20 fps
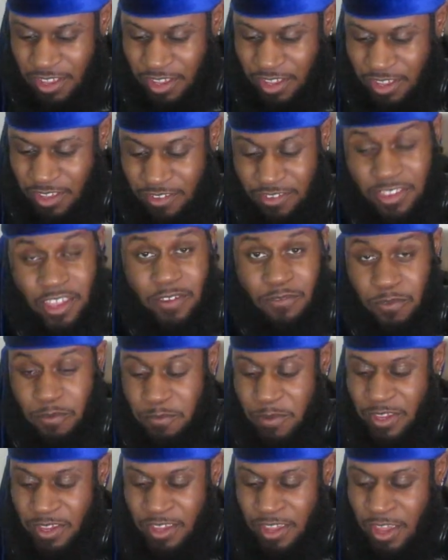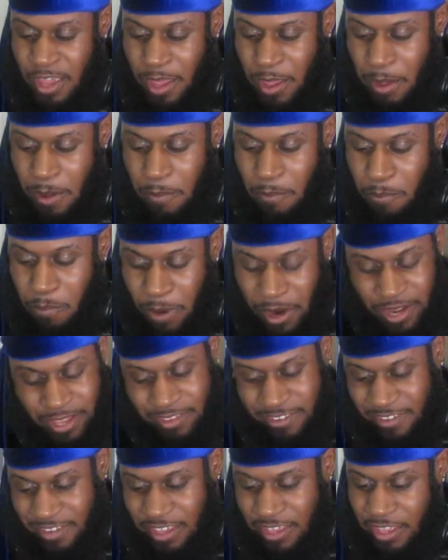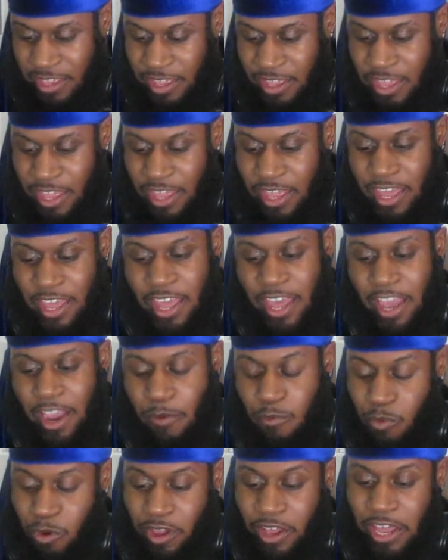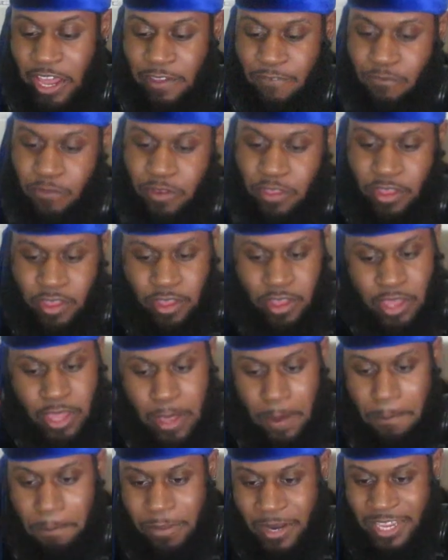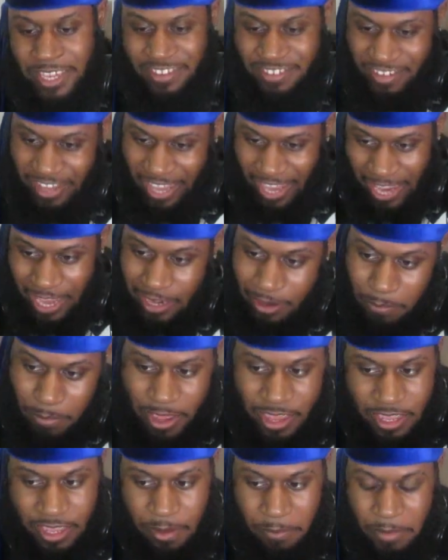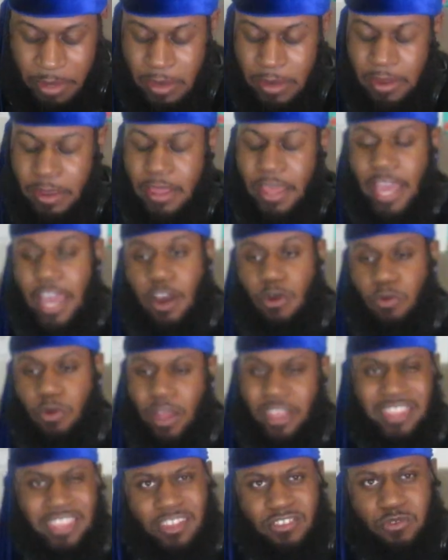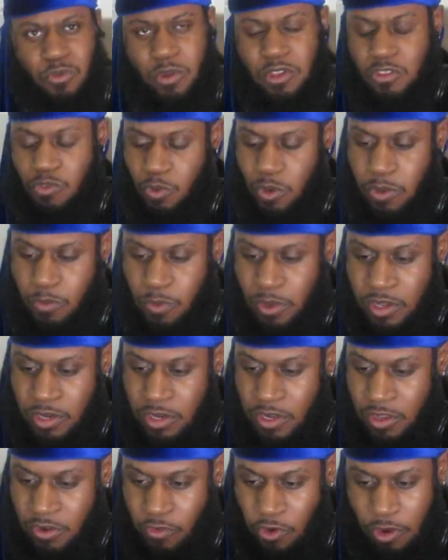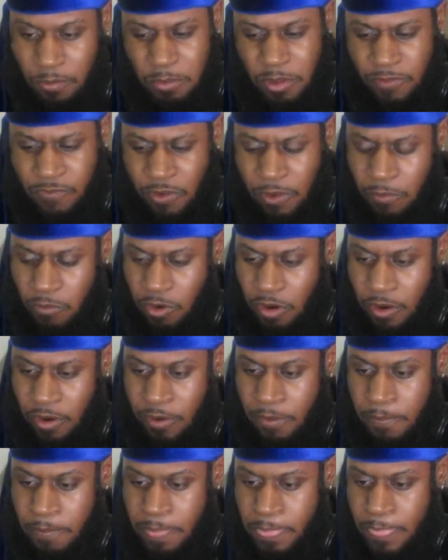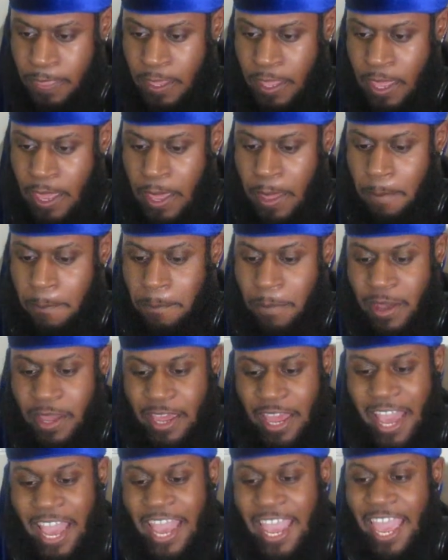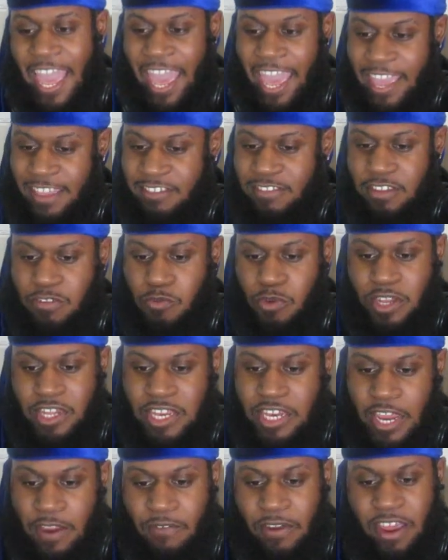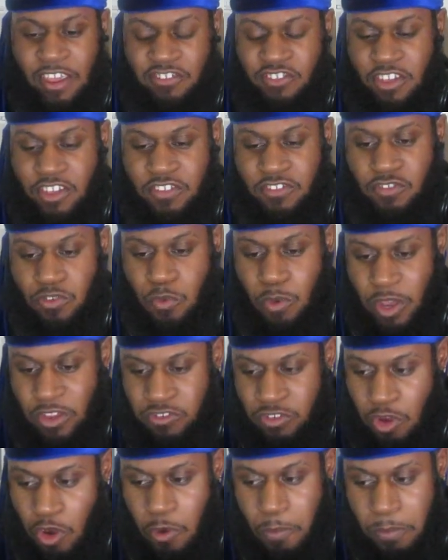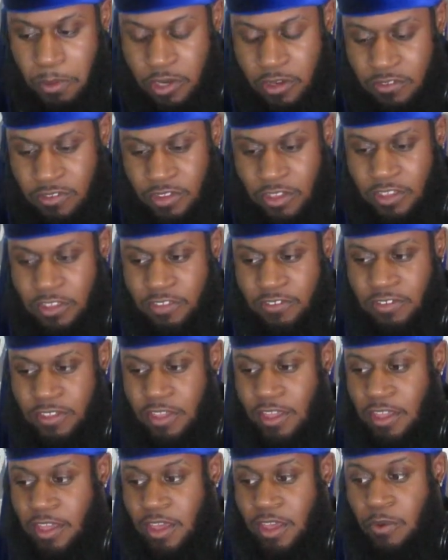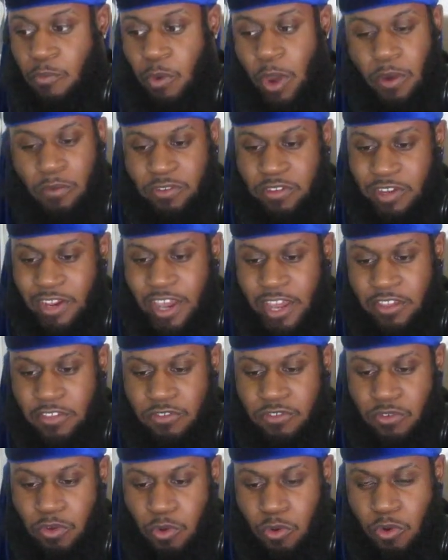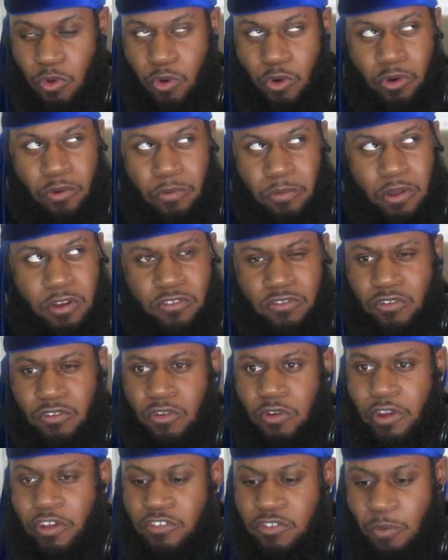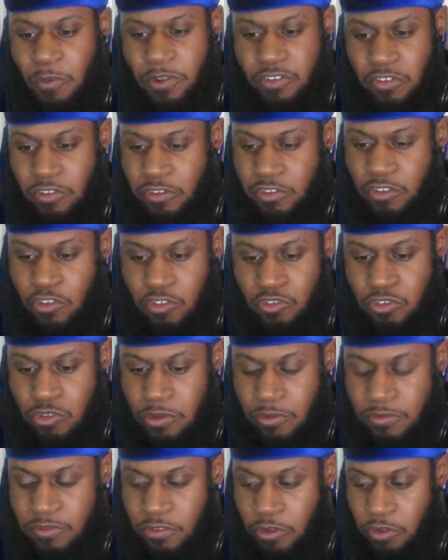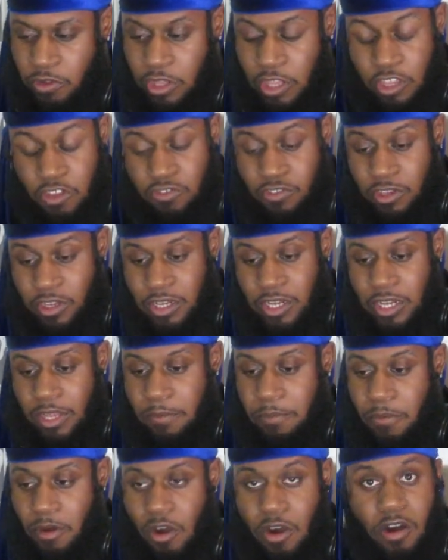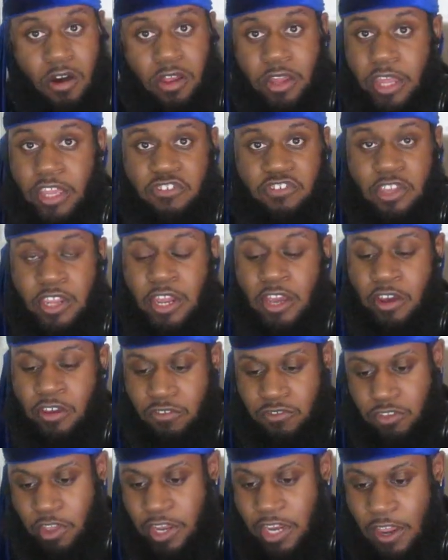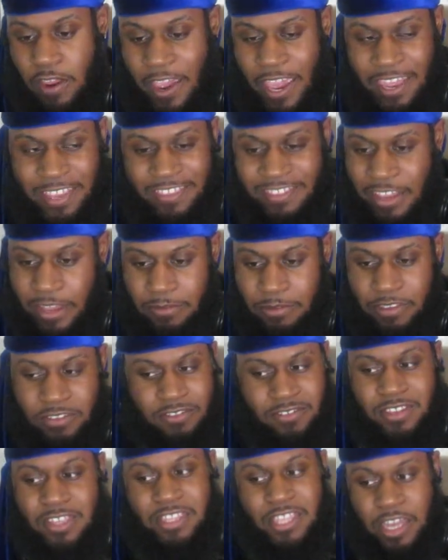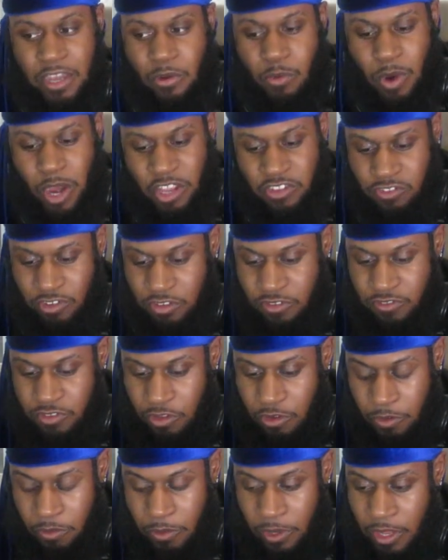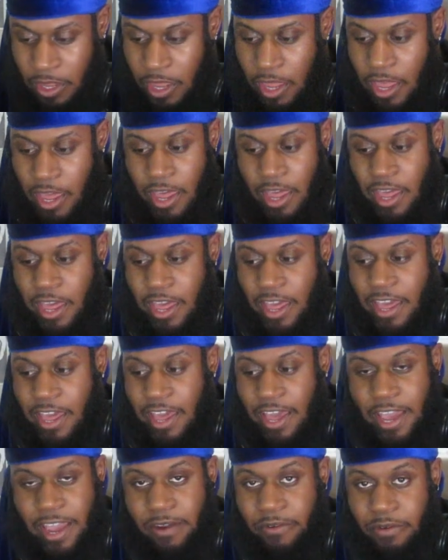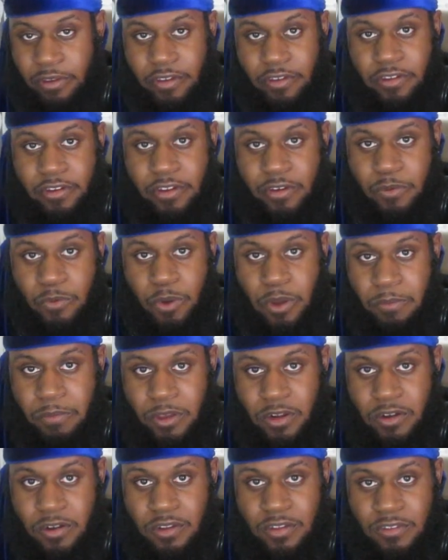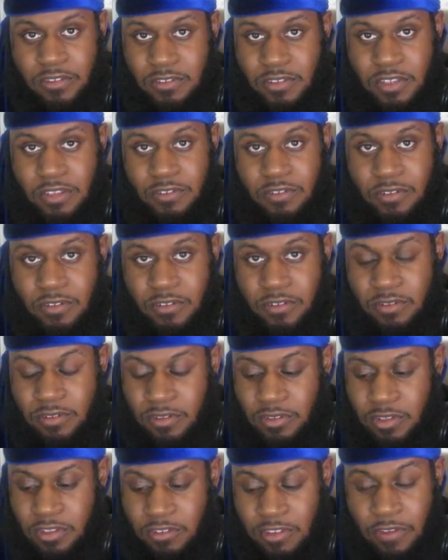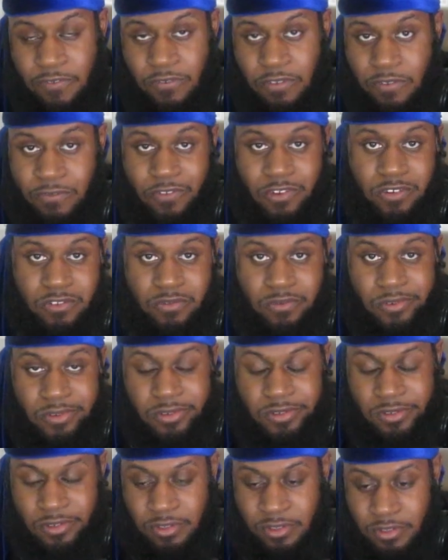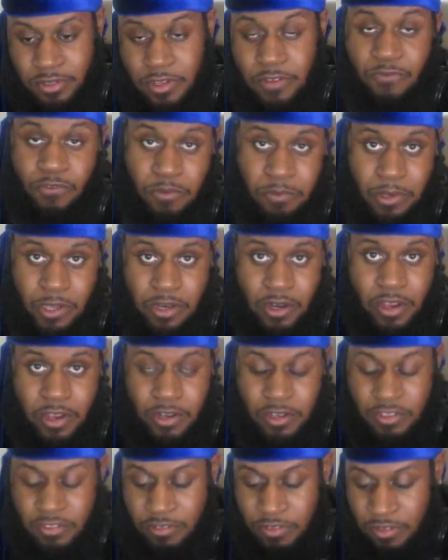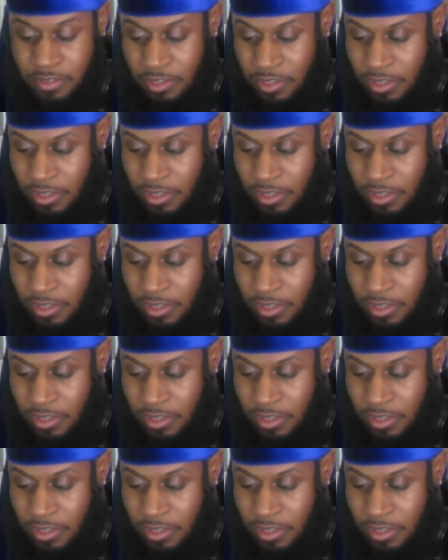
it's night for me. But I'm real hyped for the Bleach anime coming out, I think 2021. Correct me if I'm wrong. But I actually really never had a chance to watch the openings because when I was in high school or middle school, I used to watch it on YouTube. So they used to clip all that shit out. So I never had time to sit down and watch it. So I really don't know what I'm going to see, except for the first one, if we're being honest.